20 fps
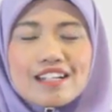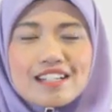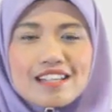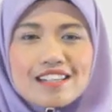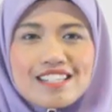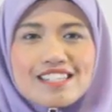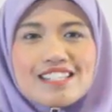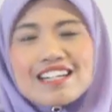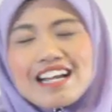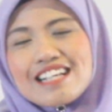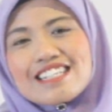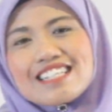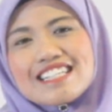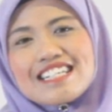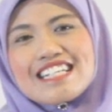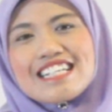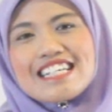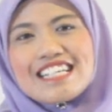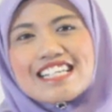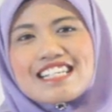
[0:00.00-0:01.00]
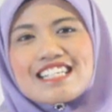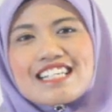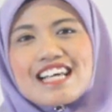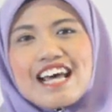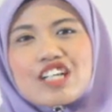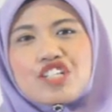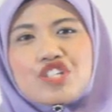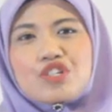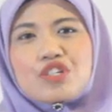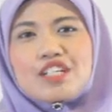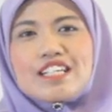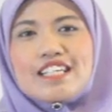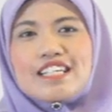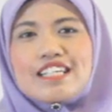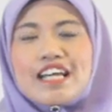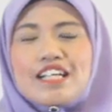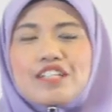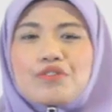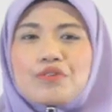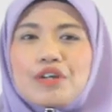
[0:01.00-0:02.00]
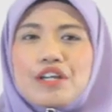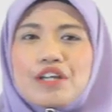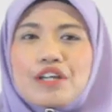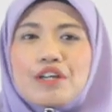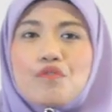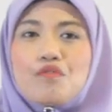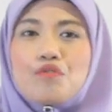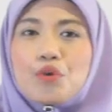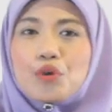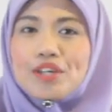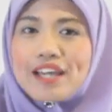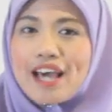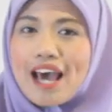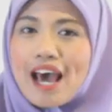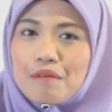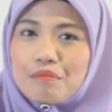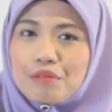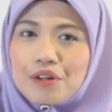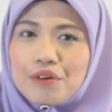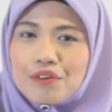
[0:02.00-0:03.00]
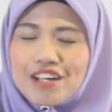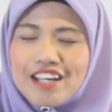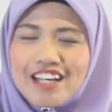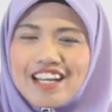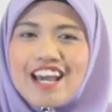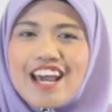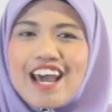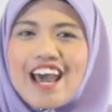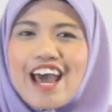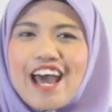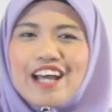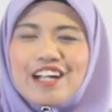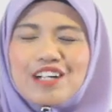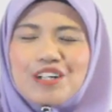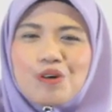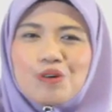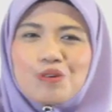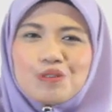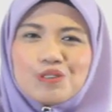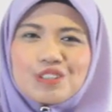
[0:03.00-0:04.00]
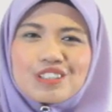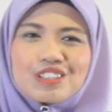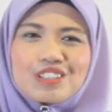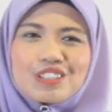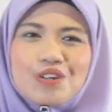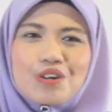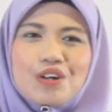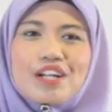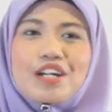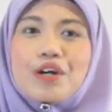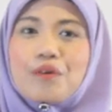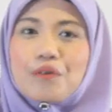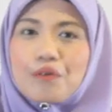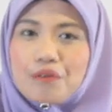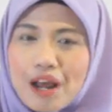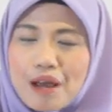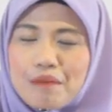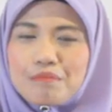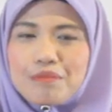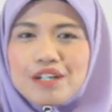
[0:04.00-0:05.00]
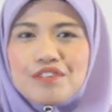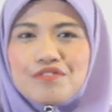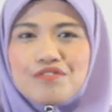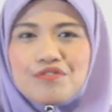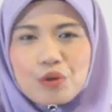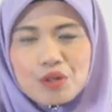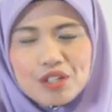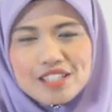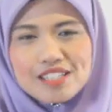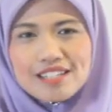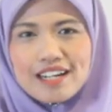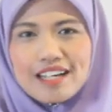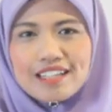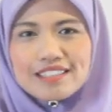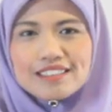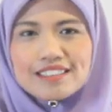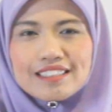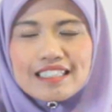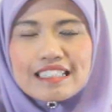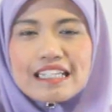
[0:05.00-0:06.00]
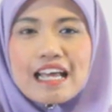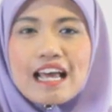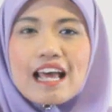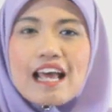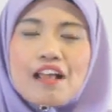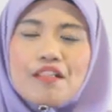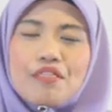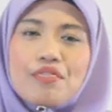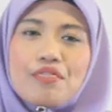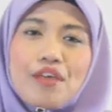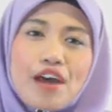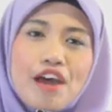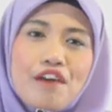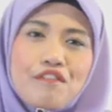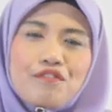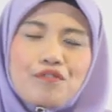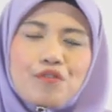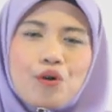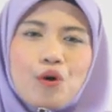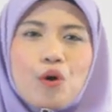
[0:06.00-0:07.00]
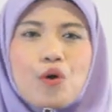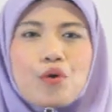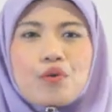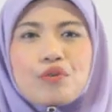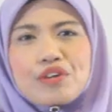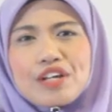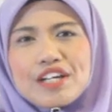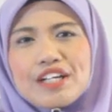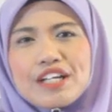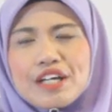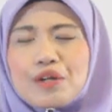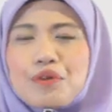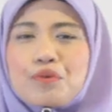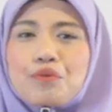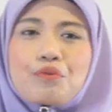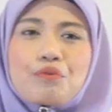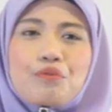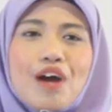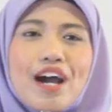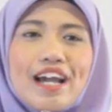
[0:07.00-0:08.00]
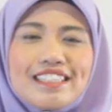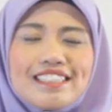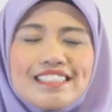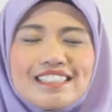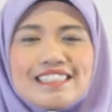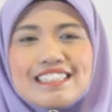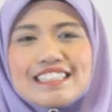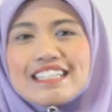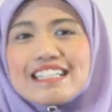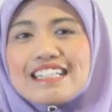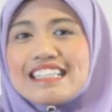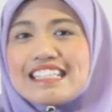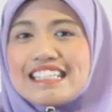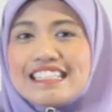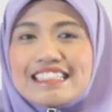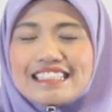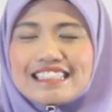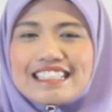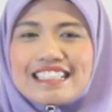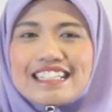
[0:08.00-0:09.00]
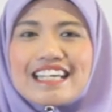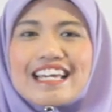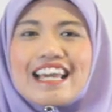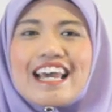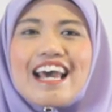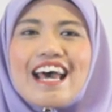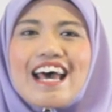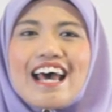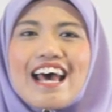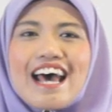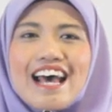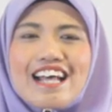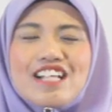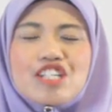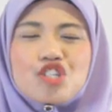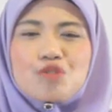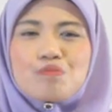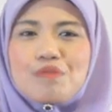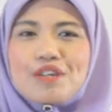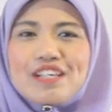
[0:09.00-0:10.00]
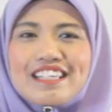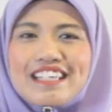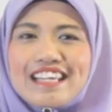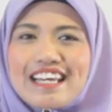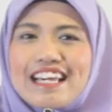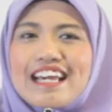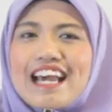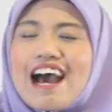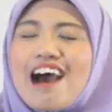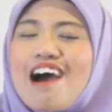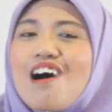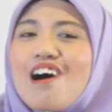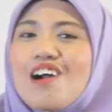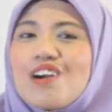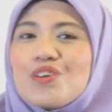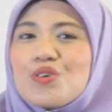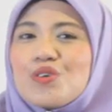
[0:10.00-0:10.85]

This lesson is actually catering vocabulary and also grammar focus lesson. Therefore, reading, writing, listening and speaking are